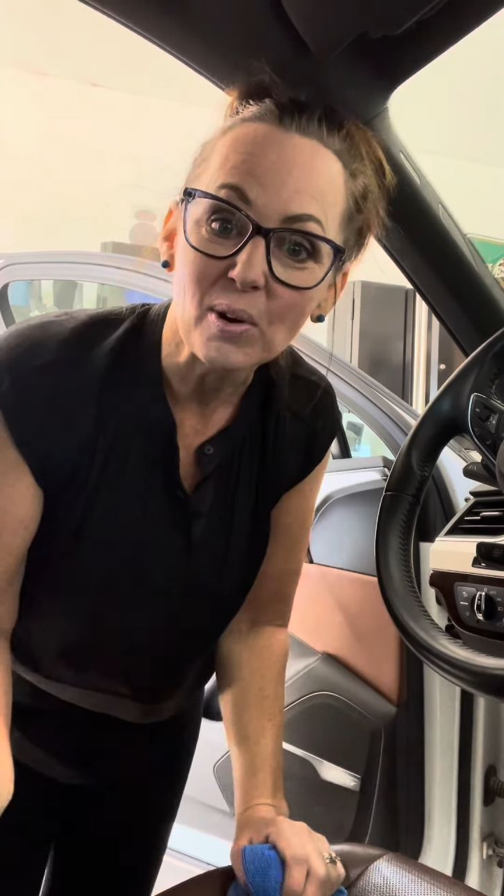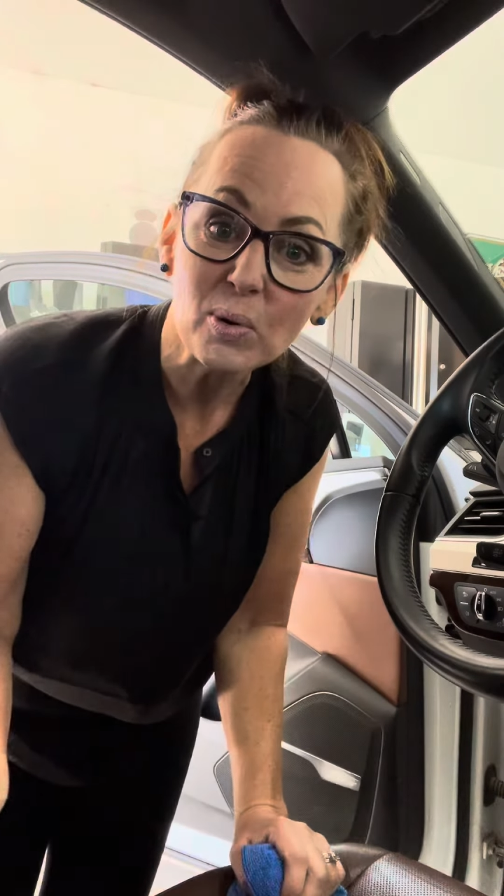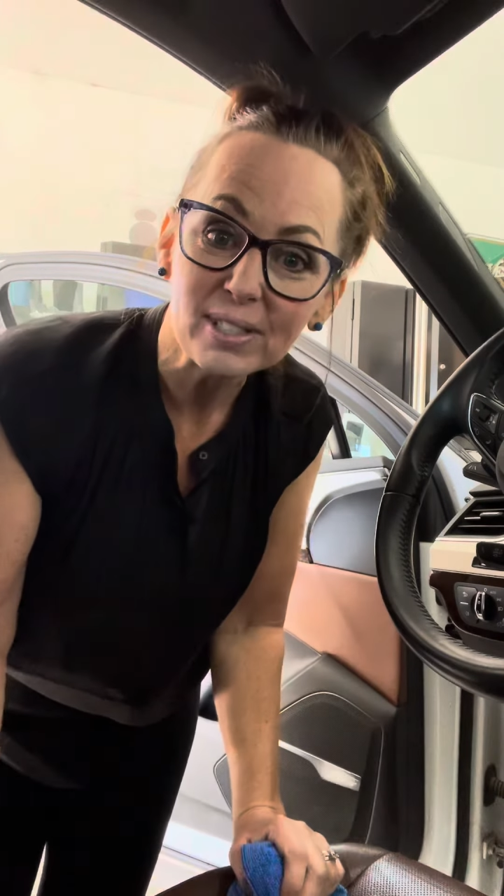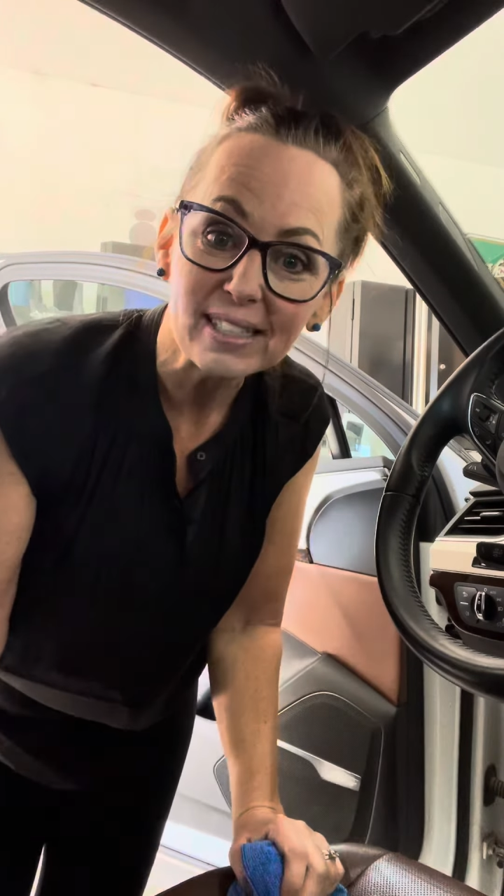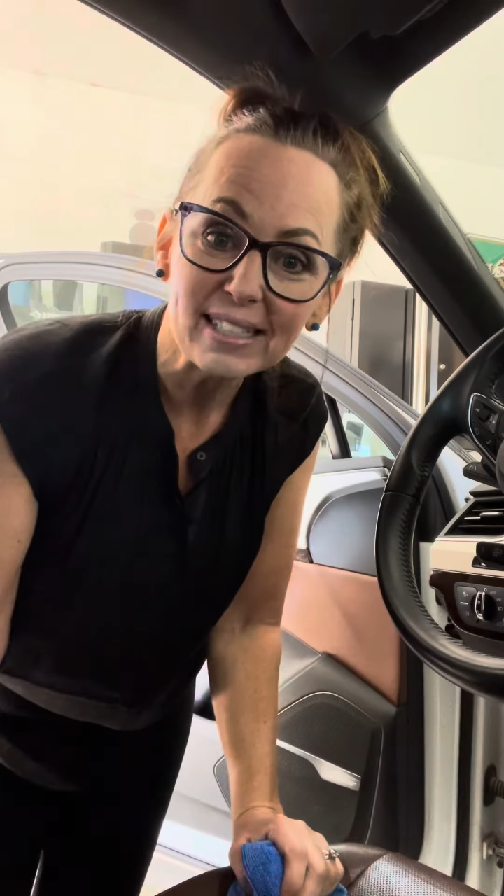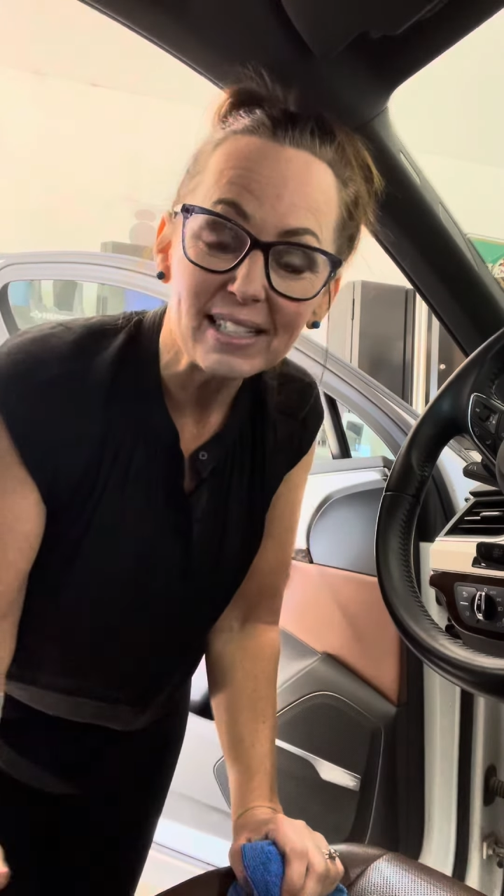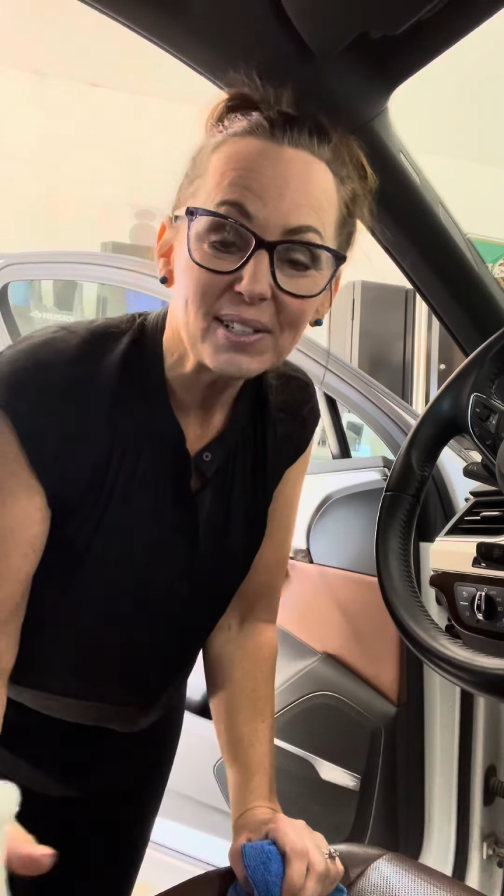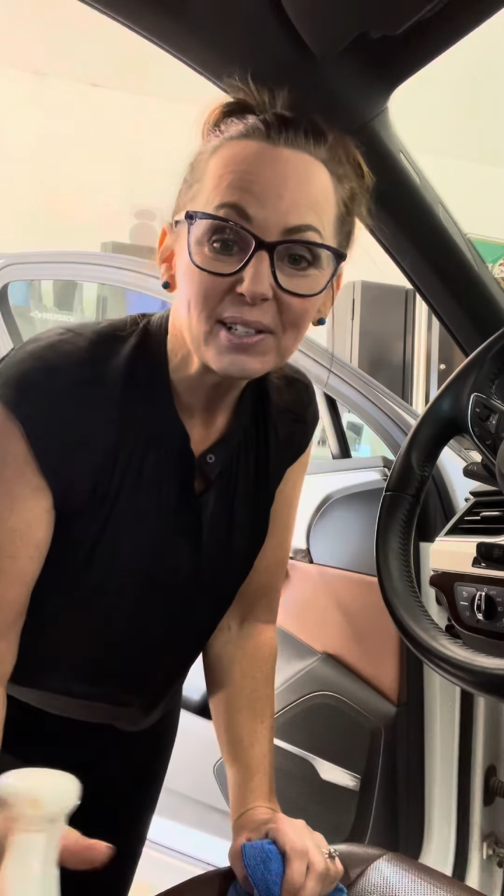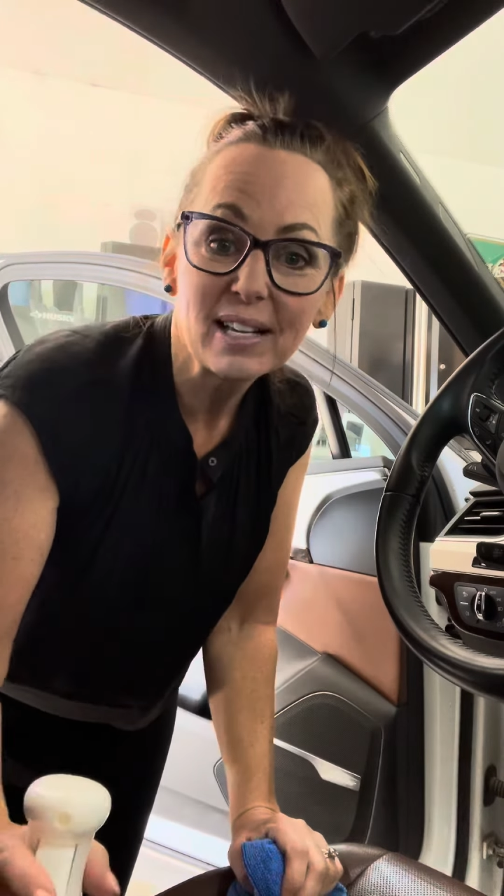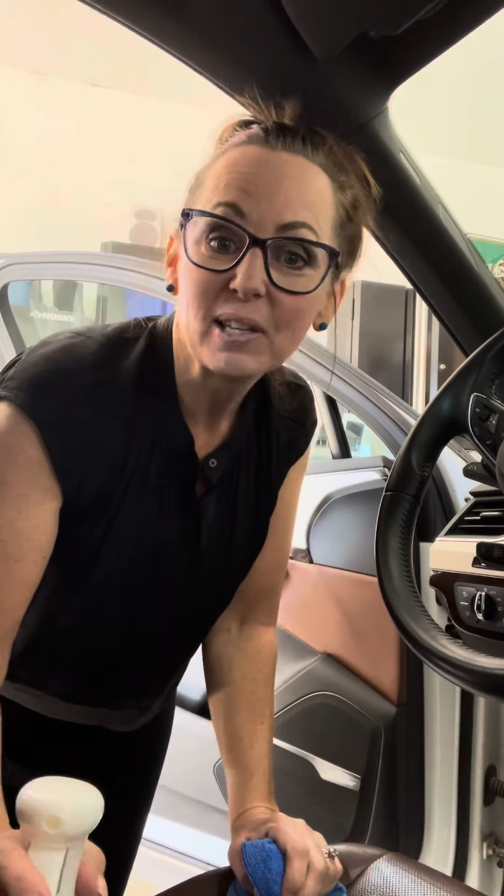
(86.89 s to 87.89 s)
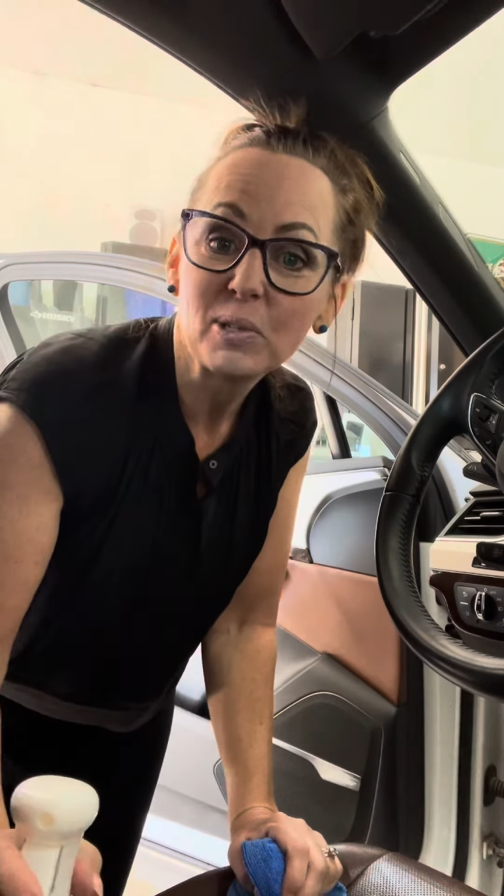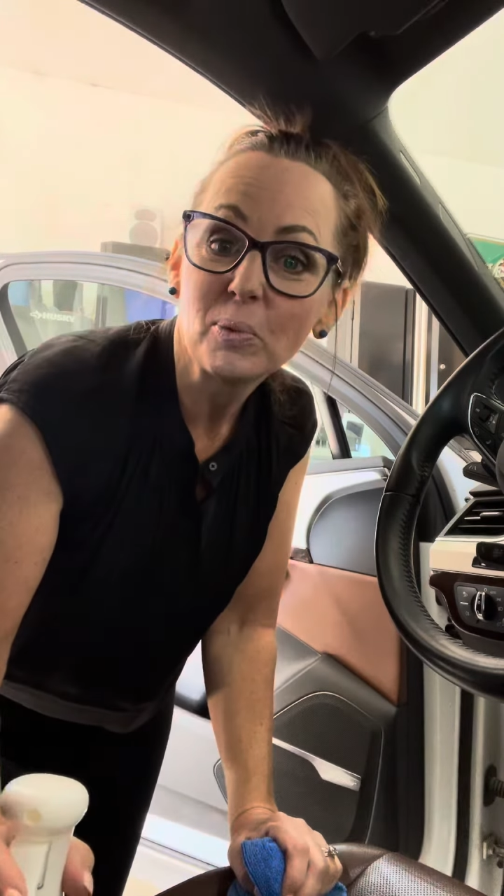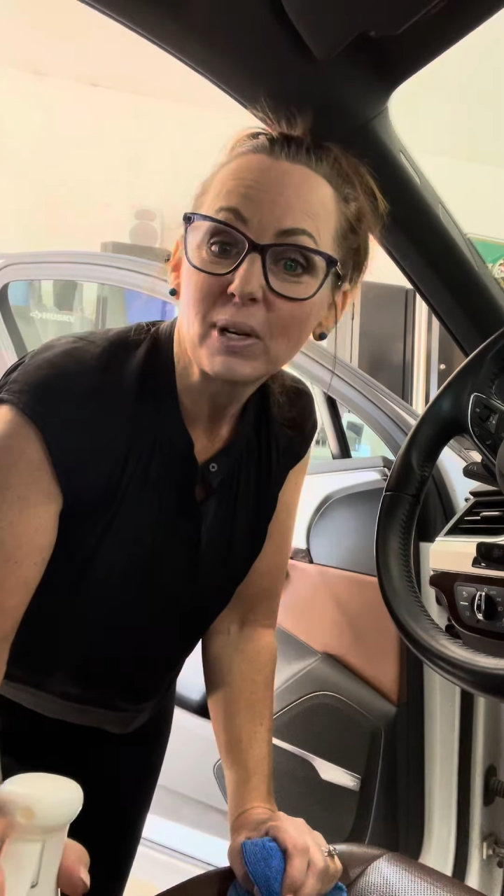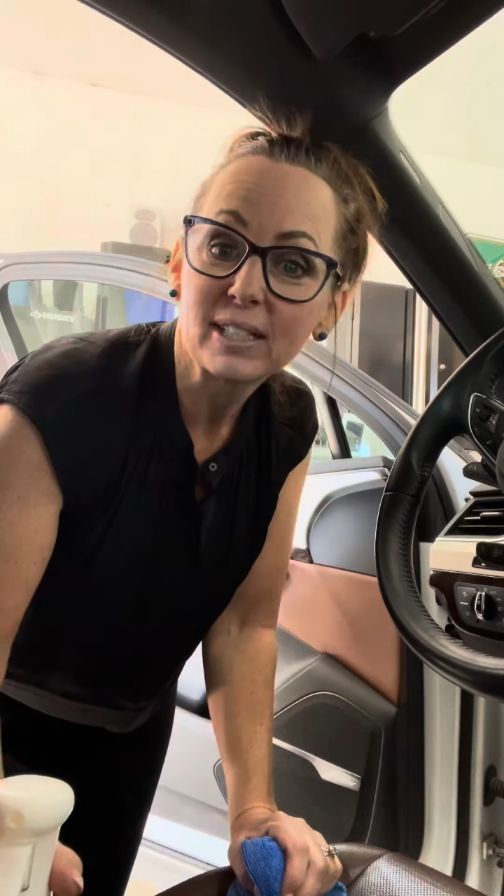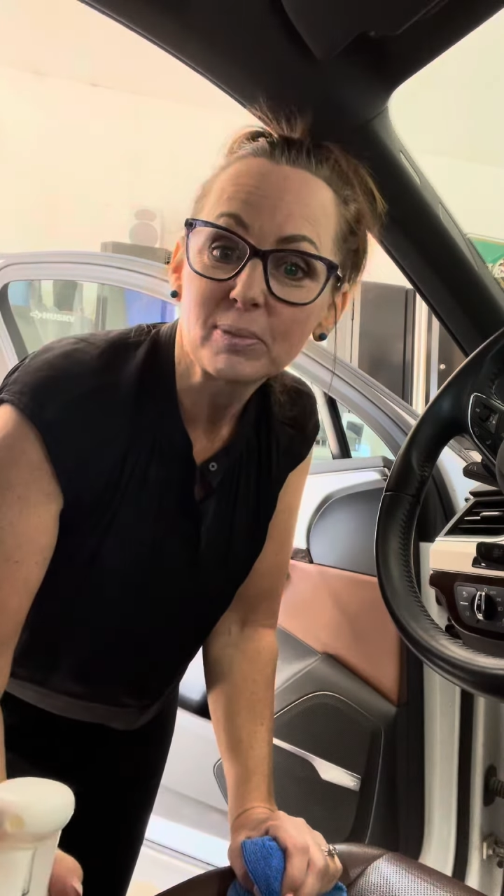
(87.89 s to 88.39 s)
odors in here and you
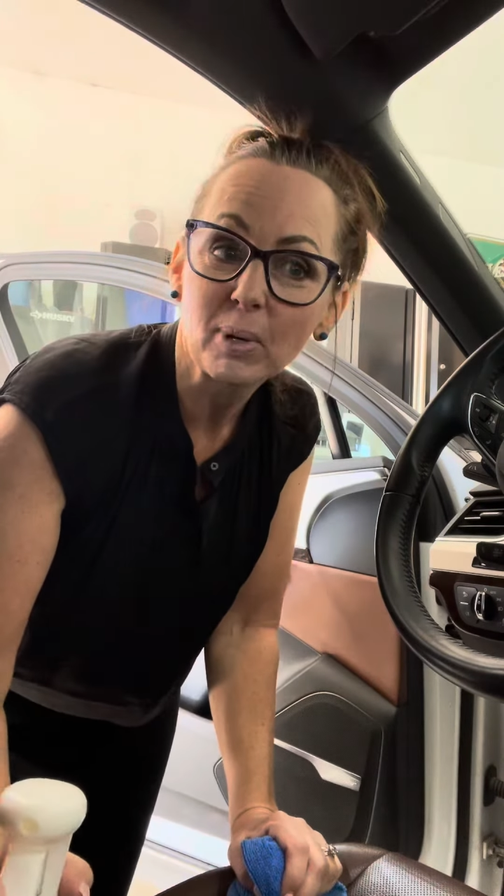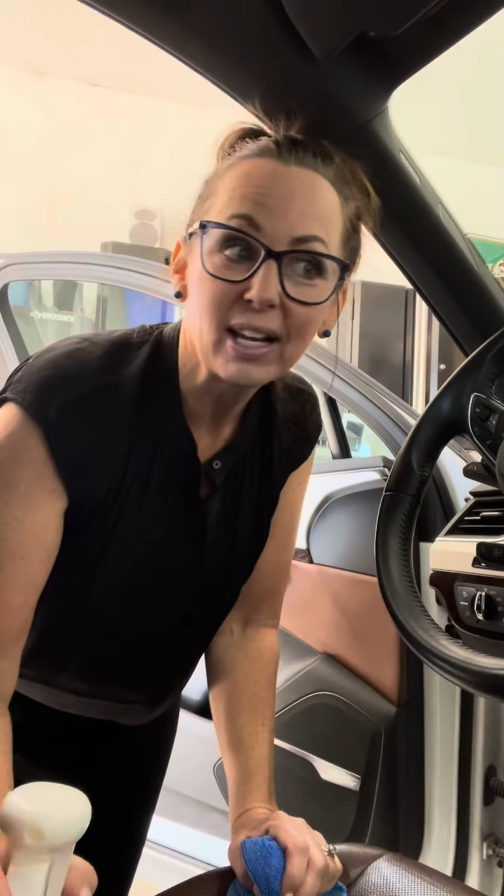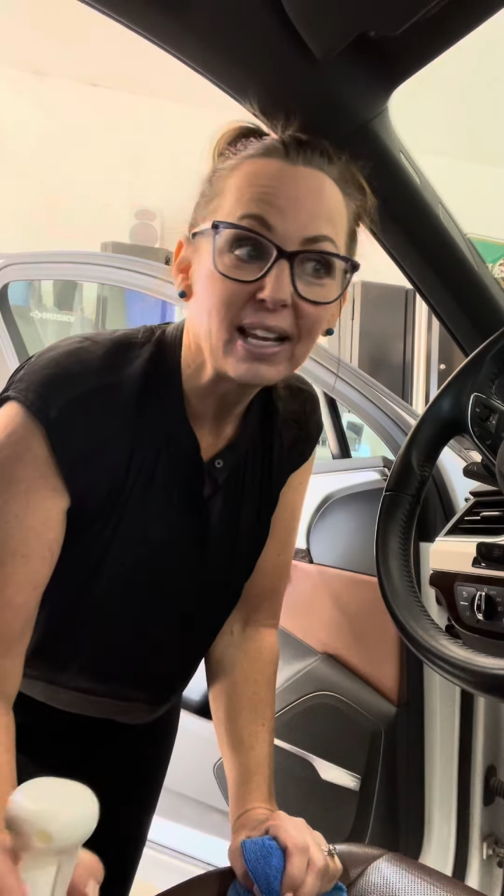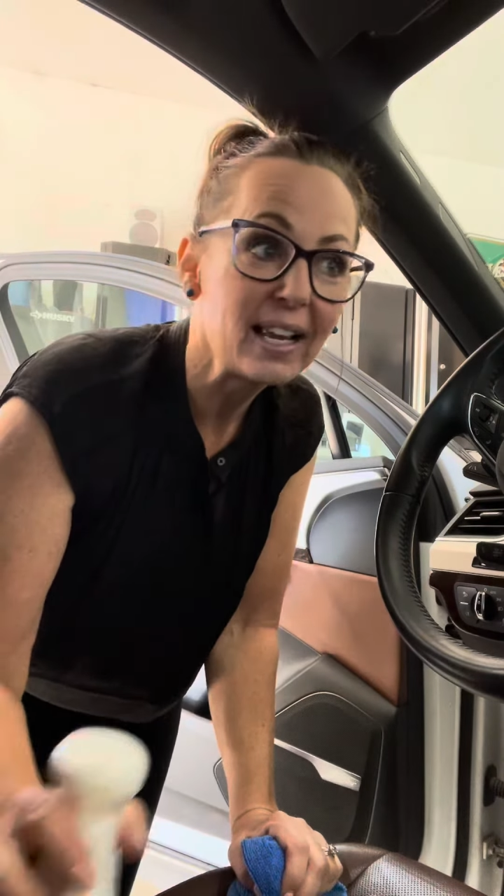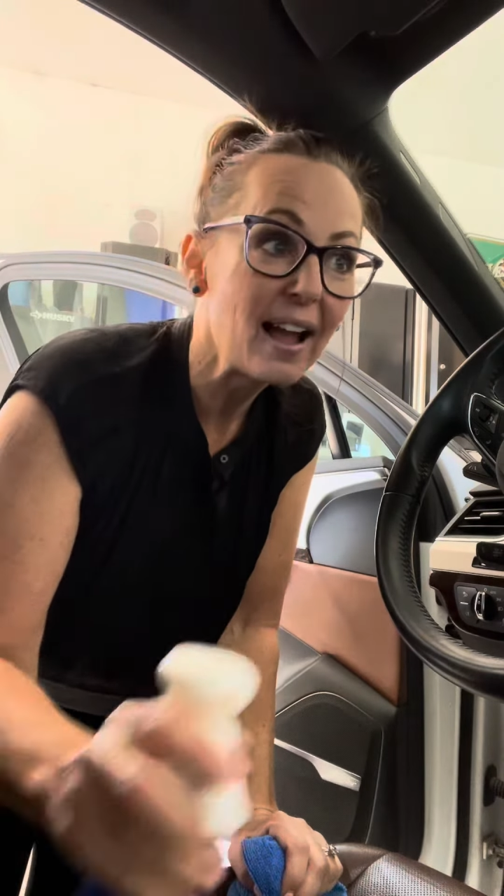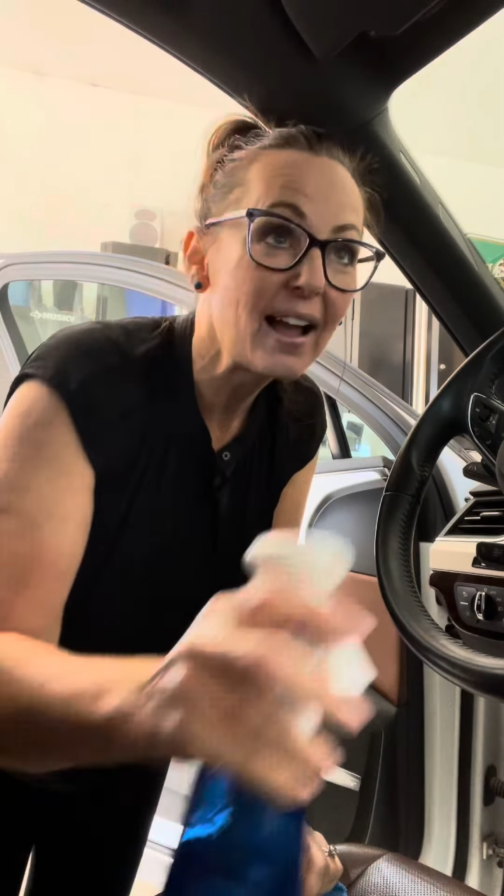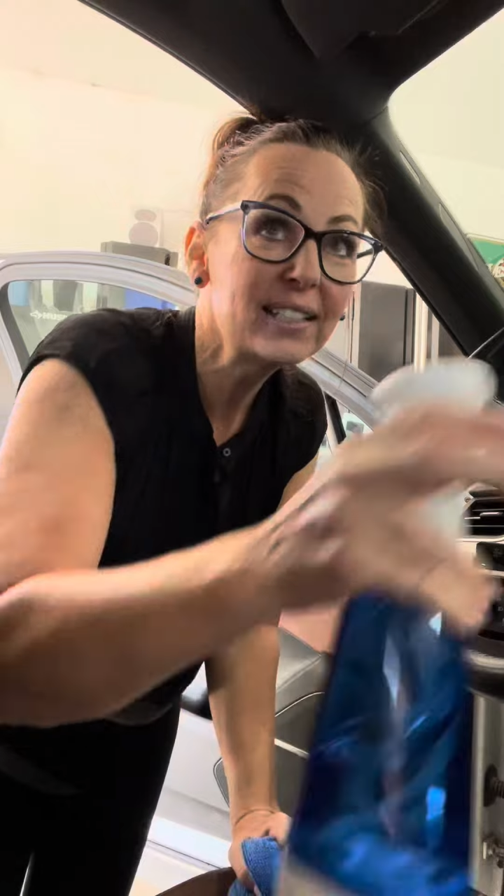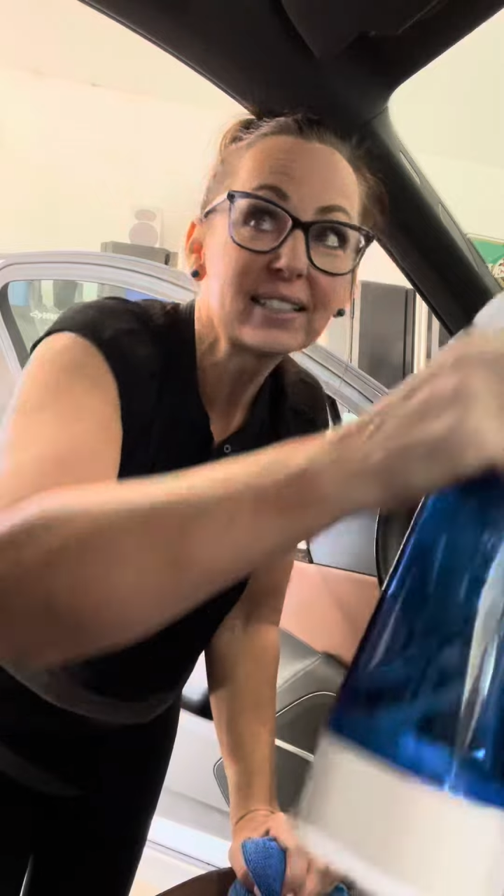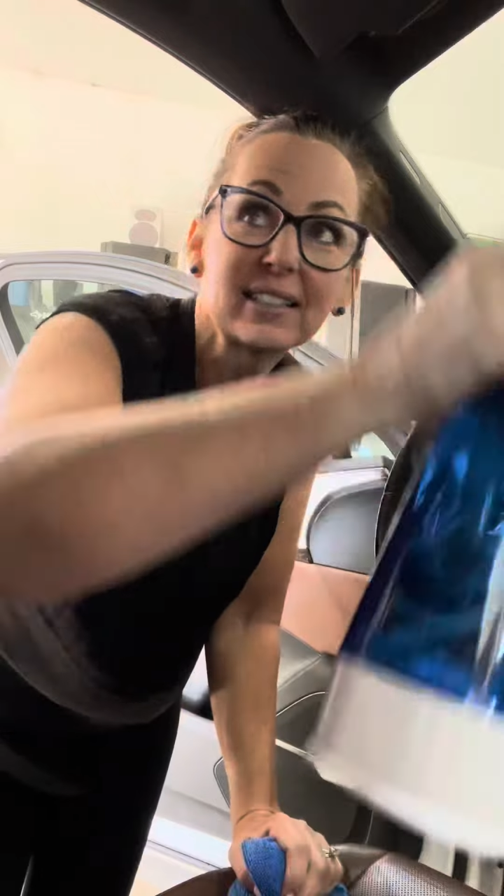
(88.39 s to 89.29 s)
wanna spray, I just